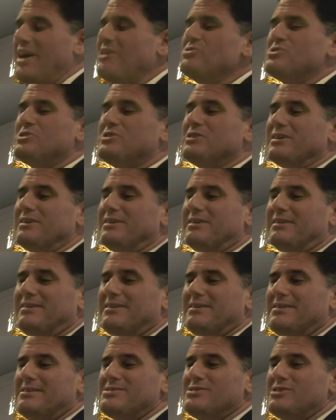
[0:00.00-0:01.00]
You know, I used
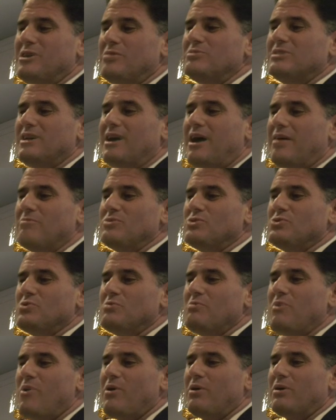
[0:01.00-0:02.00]
to
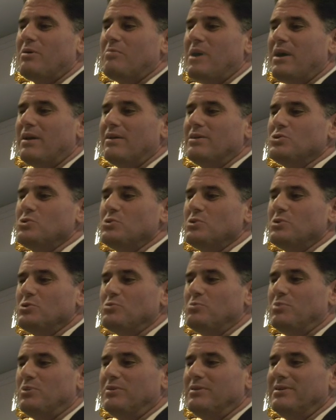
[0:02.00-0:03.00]
sometimes remark about
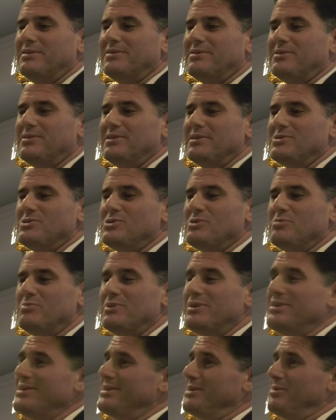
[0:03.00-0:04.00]
Israel's political
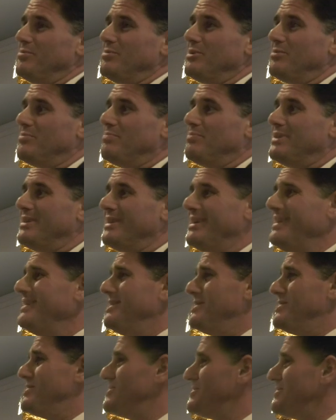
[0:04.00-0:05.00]
instability, but
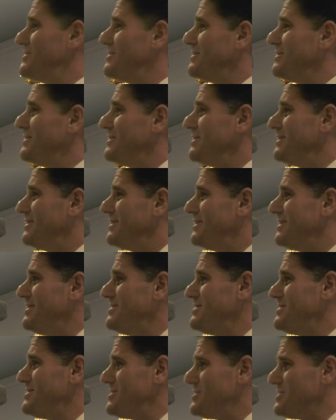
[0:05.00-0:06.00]
please,
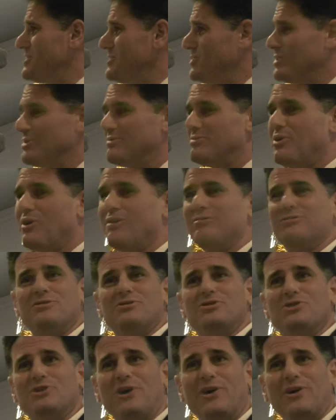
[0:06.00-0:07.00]
this is sort of
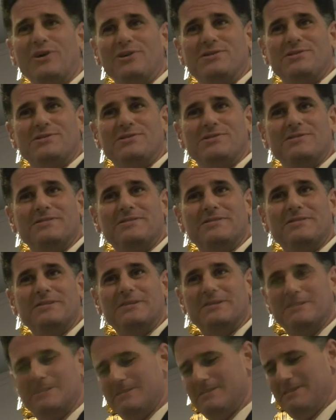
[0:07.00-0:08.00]
off the charts.
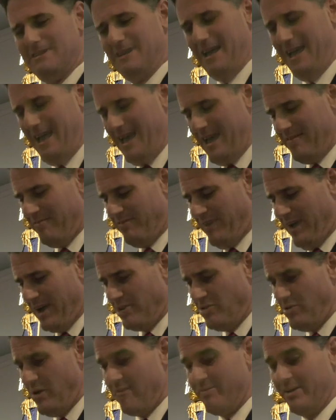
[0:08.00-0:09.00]
I,
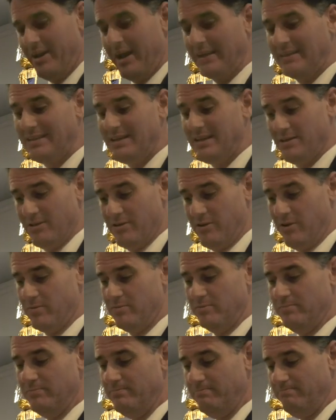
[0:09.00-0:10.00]
have, I do have an idea,
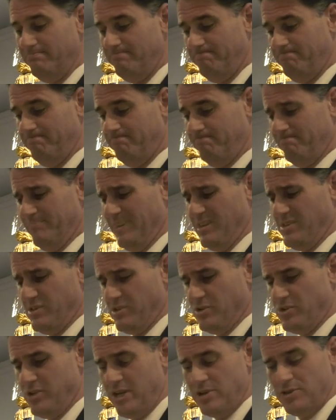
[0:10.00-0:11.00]
though,
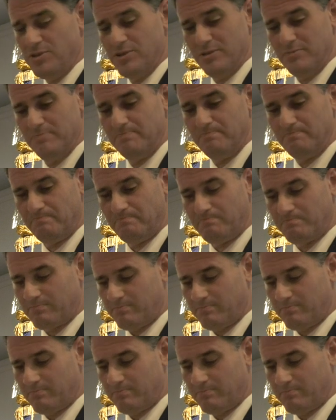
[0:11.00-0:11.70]
a suggestion.